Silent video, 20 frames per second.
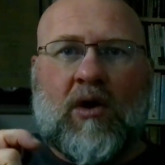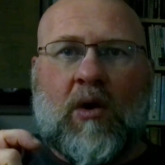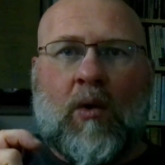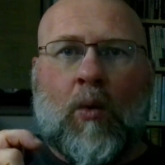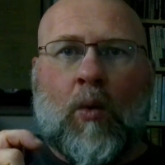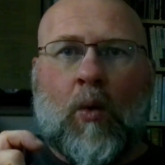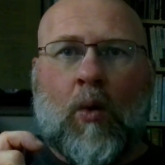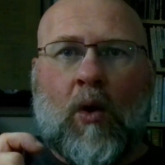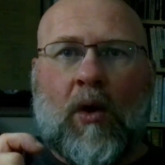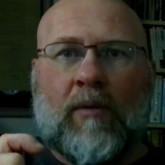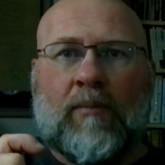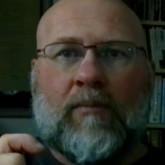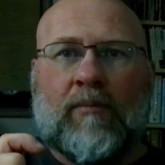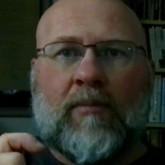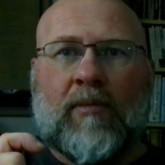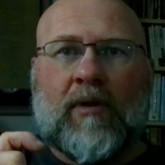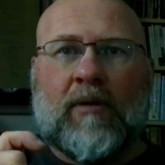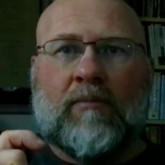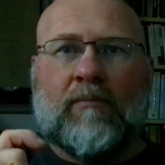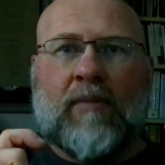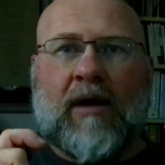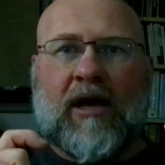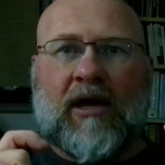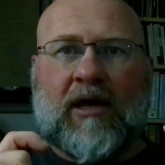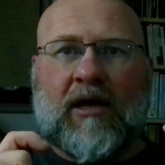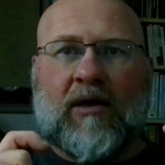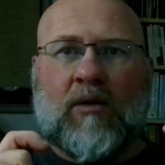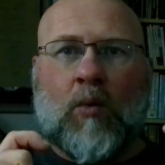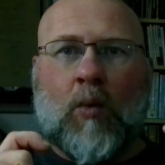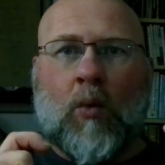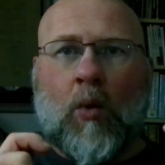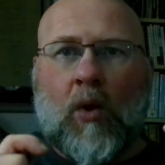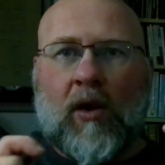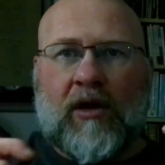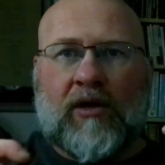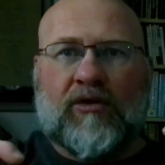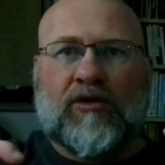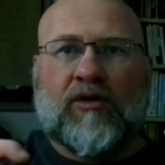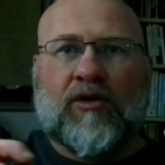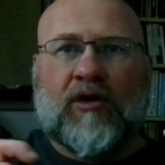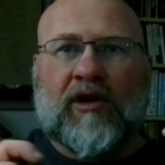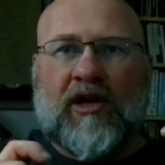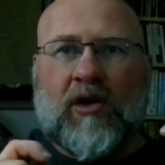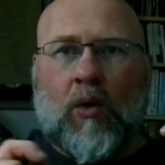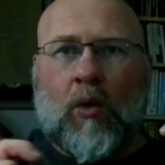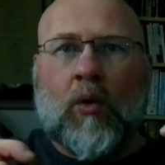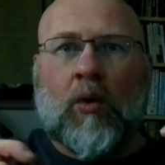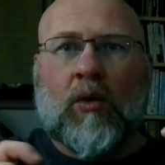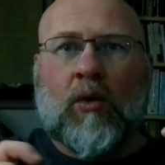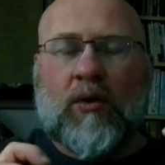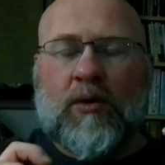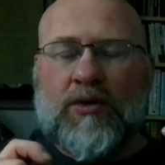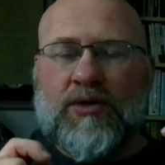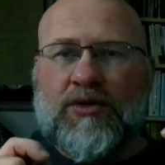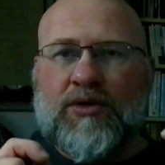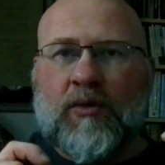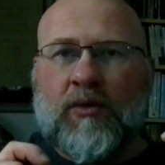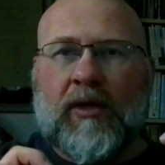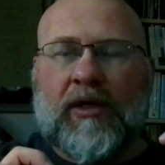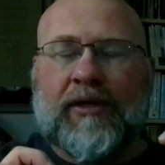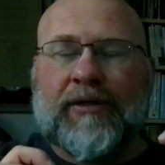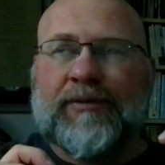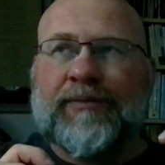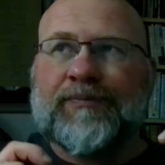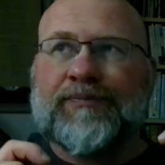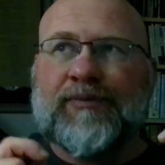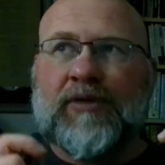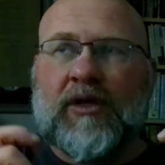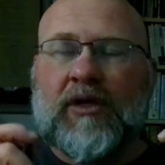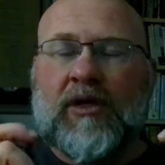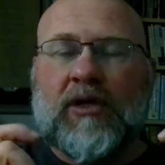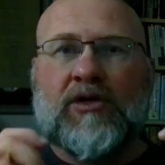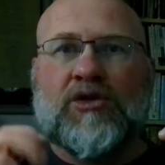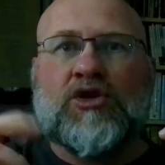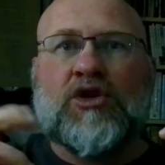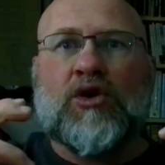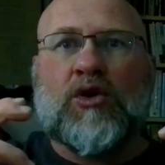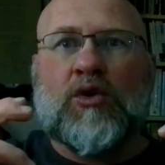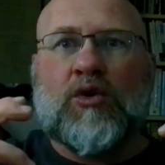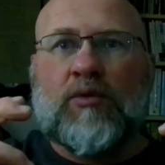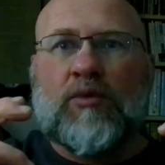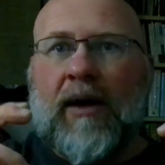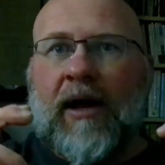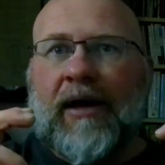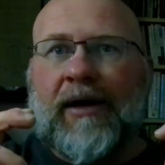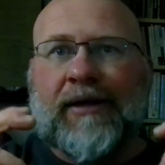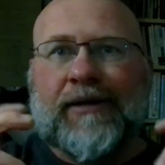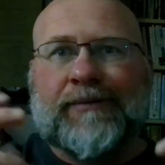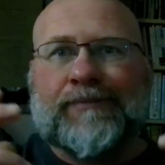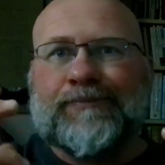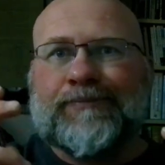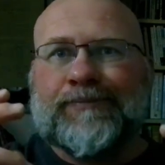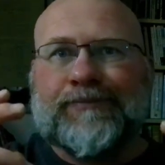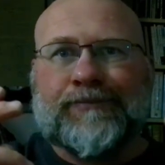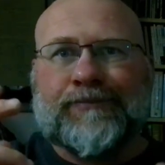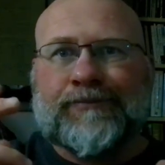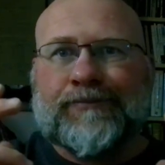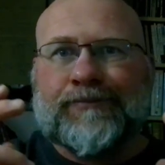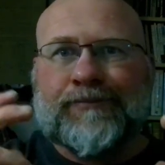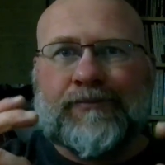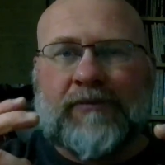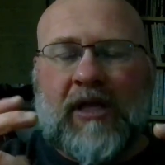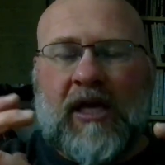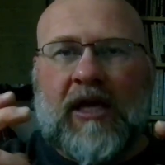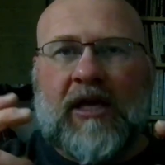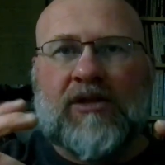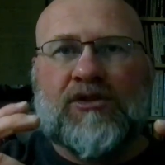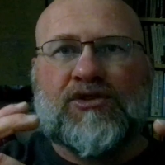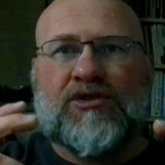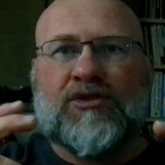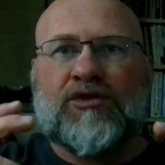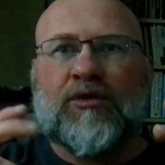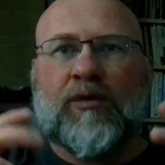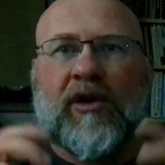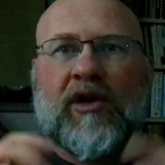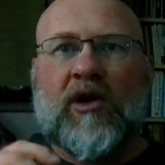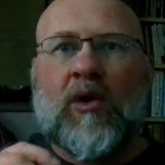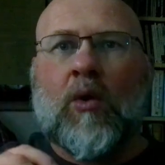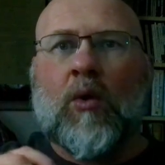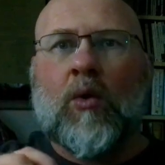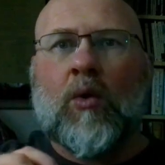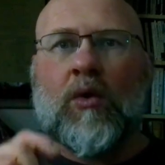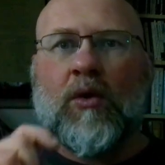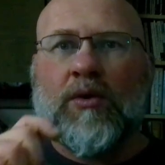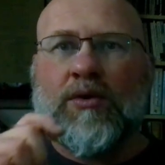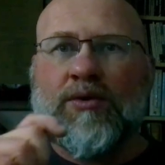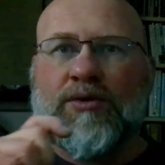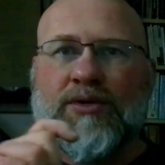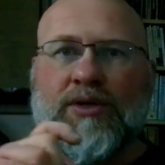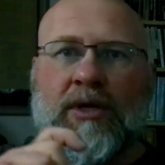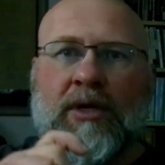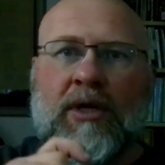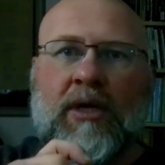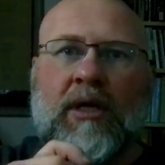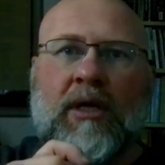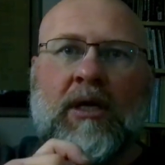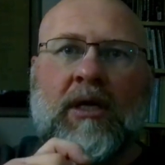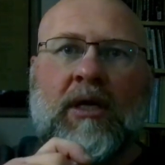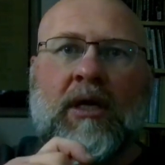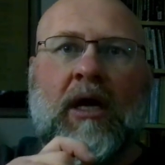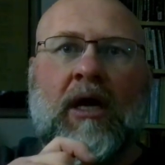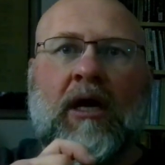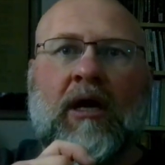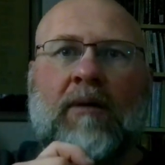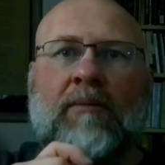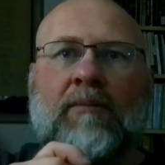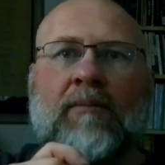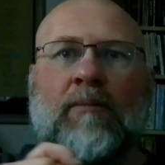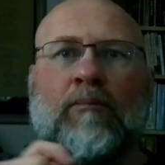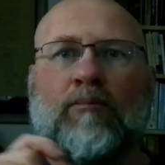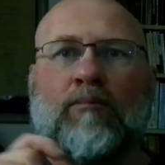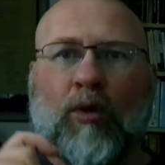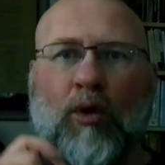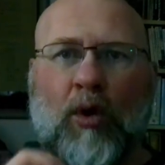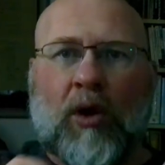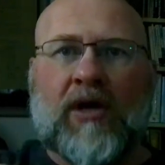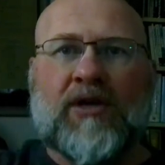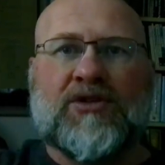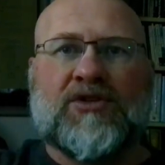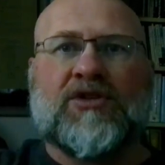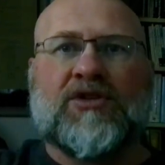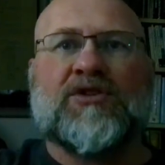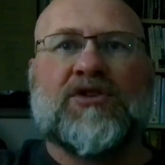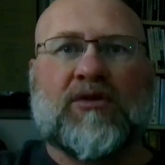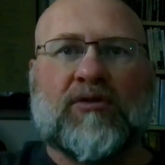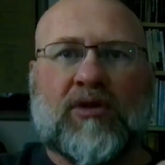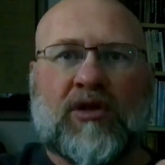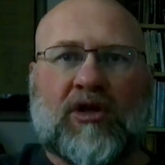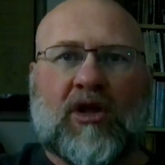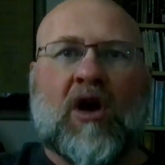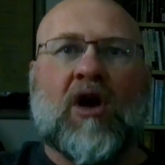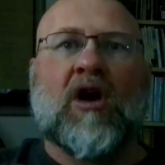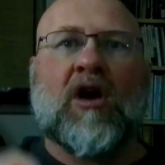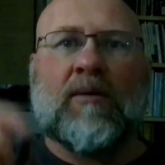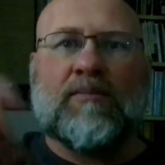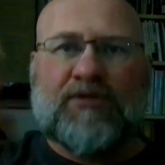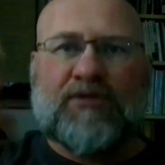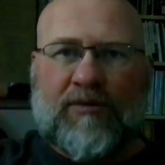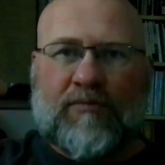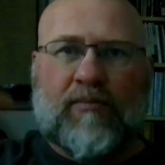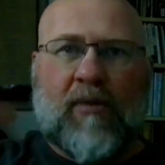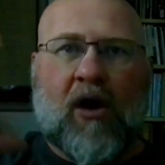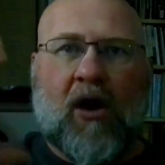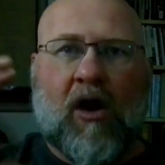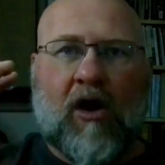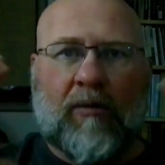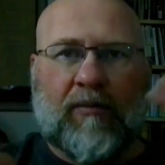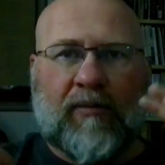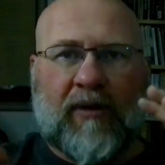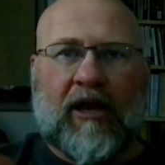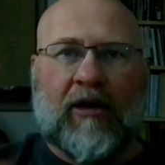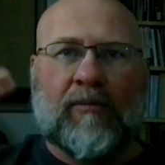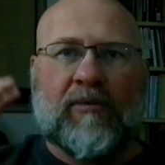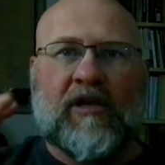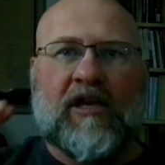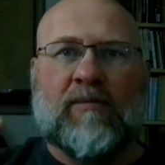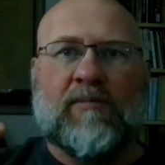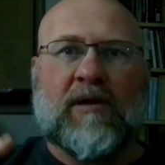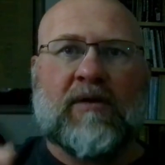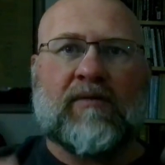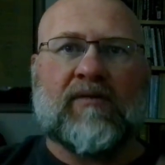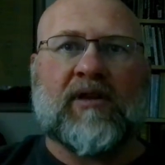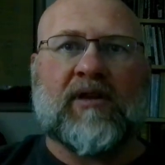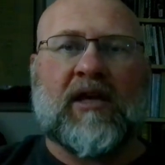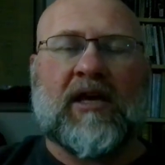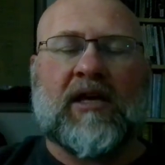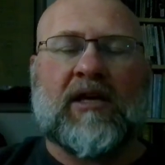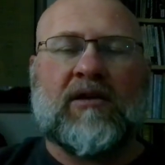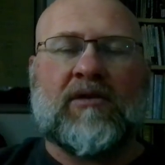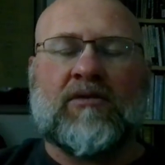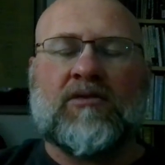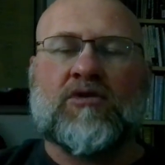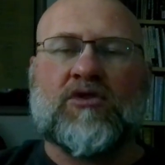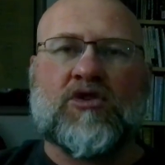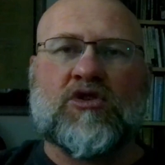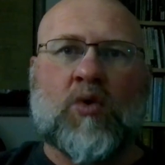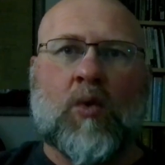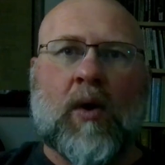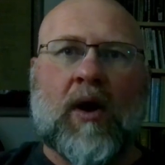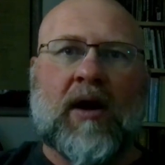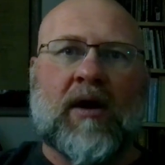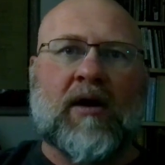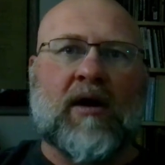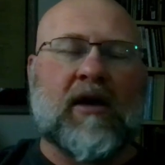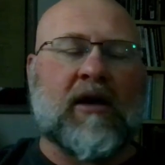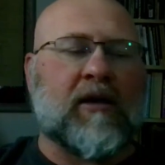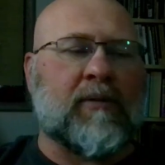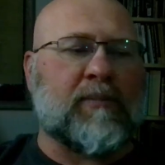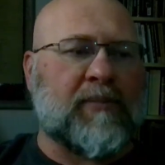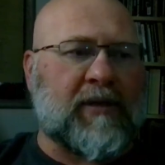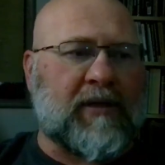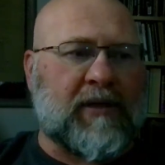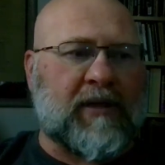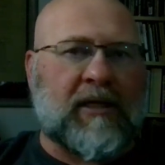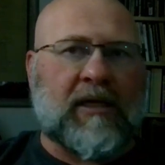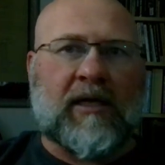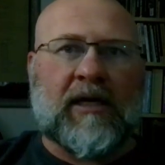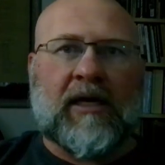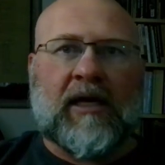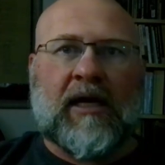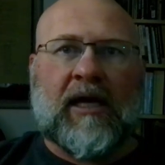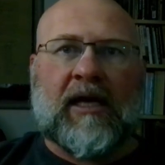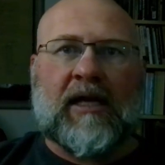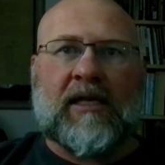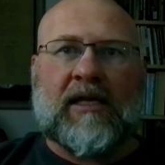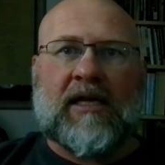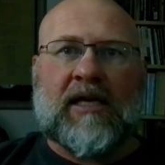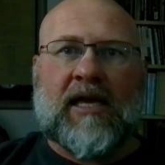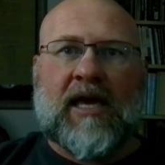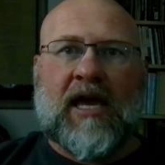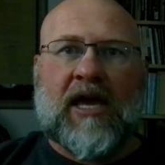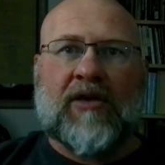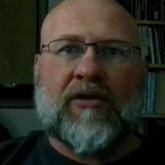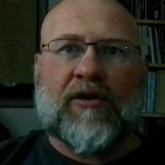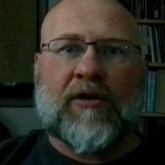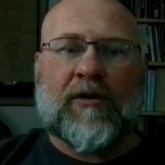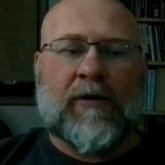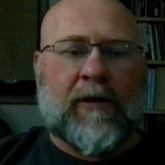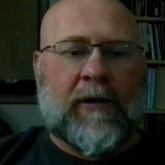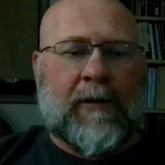1 by 1 3/4. Well, 2 by 1 3/4 inches. Braces on the tops and bottom to help keep everything squared up and together.